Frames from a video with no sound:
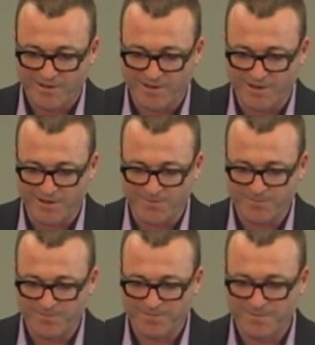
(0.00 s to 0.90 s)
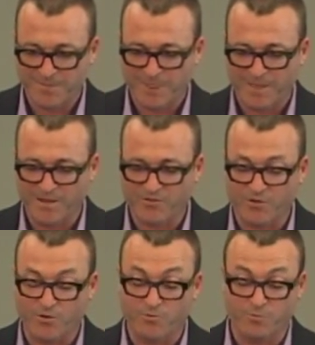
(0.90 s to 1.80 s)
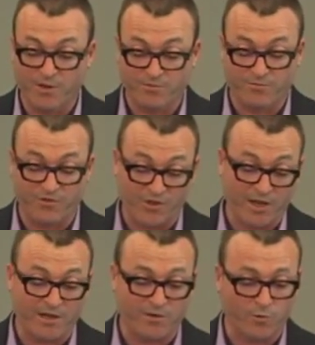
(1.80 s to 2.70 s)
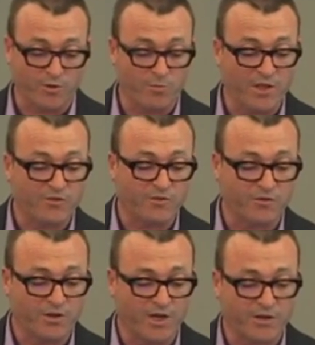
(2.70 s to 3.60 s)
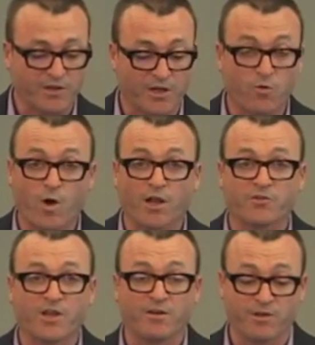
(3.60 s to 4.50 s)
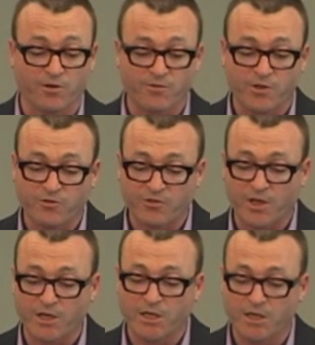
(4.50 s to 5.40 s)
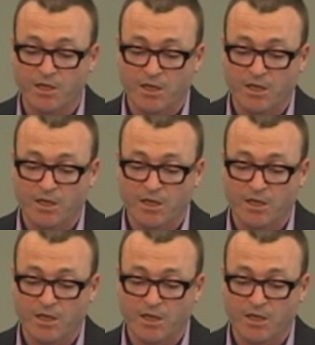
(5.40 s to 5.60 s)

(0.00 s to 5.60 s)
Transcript: Um, and so we've designed, and we're in the midst of conducting a qualitative interview study,